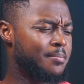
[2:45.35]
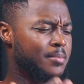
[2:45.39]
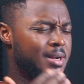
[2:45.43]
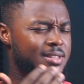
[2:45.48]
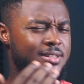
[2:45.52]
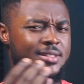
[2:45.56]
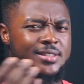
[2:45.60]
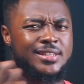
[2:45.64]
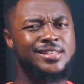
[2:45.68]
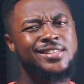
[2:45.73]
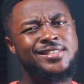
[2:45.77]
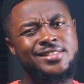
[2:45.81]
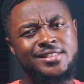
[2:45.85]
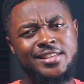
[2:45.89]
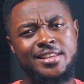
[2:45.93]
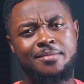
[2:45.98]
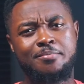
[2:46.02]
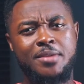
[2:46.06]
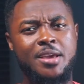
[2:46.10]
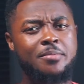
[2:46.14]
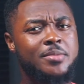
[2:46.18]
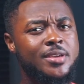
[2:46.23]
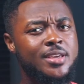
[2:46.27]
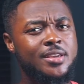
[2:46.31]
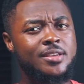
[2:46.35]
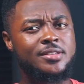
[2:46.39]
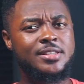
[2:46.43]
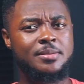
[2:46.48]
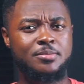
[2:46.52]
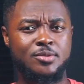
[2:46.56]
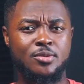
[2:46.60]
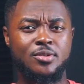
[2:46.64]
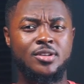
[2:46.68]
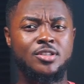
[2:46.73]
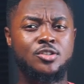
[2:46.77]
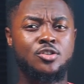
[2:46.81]
But let's see, maybe
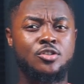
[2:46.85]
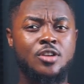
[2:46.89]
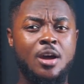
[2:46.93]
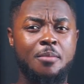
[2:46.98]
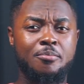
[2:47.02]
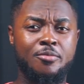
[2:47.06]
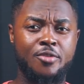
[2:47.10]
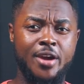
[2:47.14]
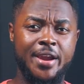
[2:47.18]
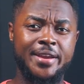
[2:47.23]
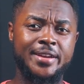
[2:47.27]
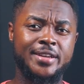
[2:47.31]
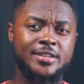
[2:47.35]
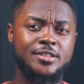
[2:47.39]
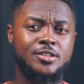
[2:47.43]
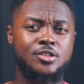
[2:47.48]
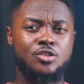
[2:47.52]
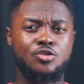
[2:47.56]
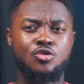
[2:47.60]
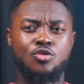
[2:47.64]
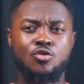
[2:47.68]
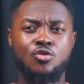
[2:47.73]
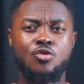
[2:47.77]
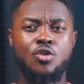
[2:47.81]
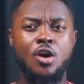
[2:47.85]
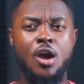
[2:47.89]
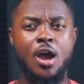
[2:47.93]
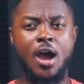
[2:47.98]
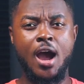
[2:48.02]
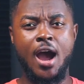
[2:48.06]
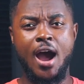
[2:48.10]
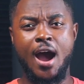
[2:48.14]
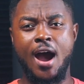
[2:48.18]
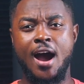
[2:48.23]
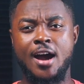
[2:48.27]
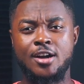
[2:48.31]
Samsung is going to upgrade it to
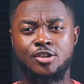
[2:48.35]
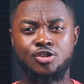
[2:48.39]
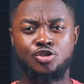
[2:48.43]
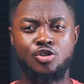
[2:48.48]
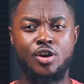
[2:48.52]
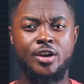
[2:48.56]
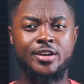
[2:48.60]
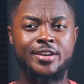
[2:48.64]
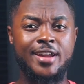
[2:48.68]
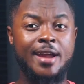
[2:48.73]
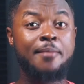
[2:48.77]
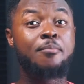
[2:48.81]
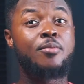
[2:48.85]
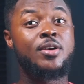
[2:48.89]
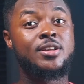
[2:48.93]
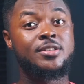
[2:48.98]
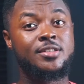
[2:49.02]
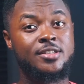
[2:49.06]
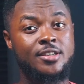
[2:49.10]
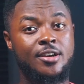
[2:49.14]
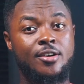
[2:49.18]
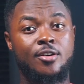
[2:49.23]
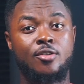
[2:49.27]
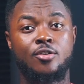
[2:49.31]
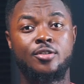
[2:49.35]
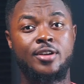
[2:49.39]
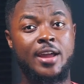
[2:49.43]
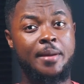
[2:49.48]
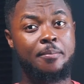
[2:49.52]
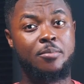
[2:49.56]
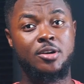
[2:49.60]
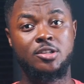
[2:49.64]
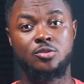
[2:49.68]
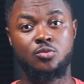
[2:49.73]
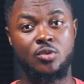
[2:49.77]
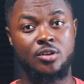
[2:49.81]
Android 9.0 or
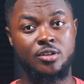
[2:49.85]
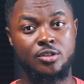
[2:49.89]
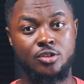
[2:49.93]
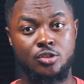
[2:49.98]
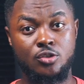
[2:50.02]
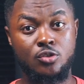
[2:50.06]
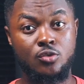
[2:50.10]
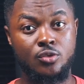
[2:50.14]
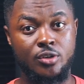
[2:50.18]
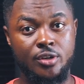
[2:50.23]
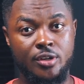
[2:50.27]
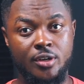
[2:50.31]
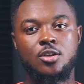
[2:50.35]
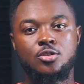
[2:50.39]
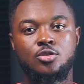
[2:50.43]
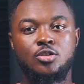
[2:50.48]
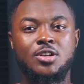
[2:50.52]
9.1 soon.